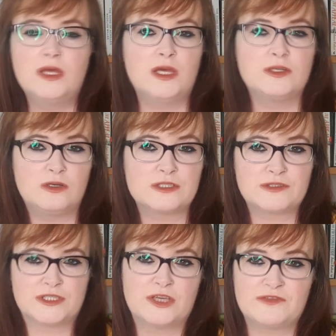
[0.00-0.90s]
and also
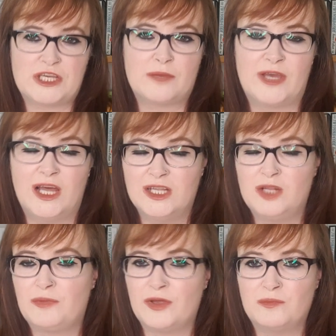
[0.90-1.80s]
to give Gemma a
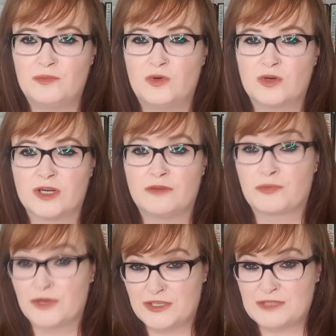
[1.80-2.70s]
little bit more of
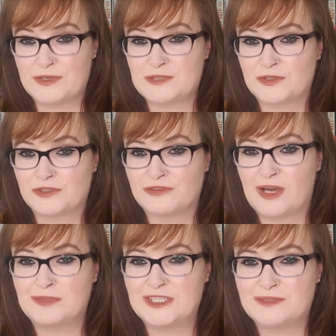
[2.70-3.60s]
breathing space with her
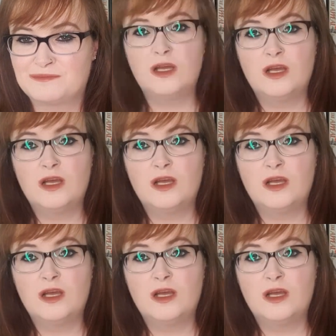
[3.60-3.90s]
family.